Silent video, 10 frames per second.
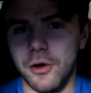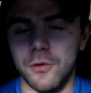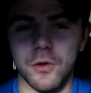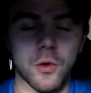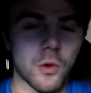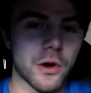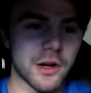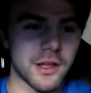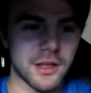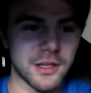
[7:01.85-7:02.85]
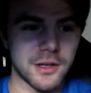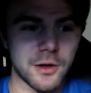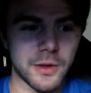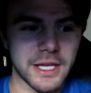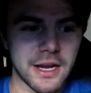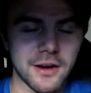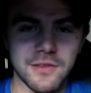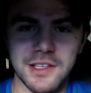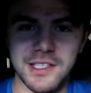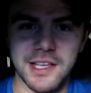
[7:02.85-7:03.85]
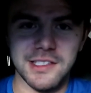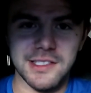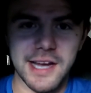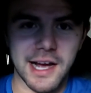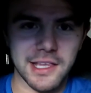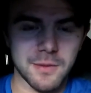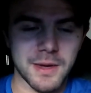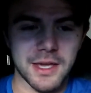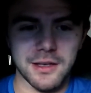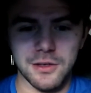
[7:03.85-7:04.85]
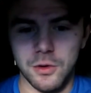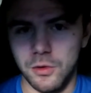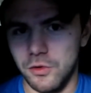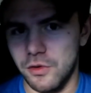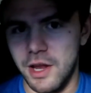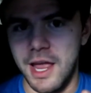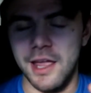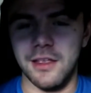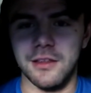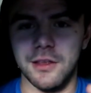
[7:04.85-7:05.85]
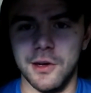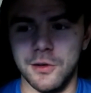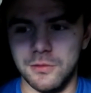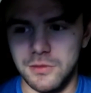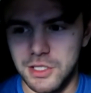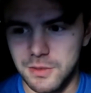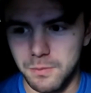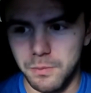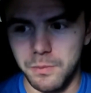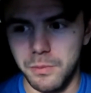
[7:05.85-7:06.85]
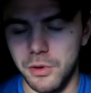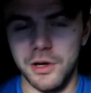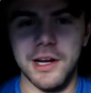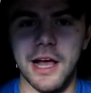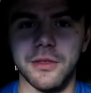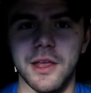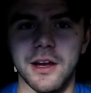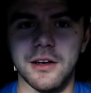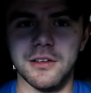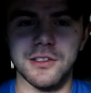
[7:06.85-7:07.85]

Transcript: on and record, you know, like Gary Vee says, document, don't create, you know, just put it out there.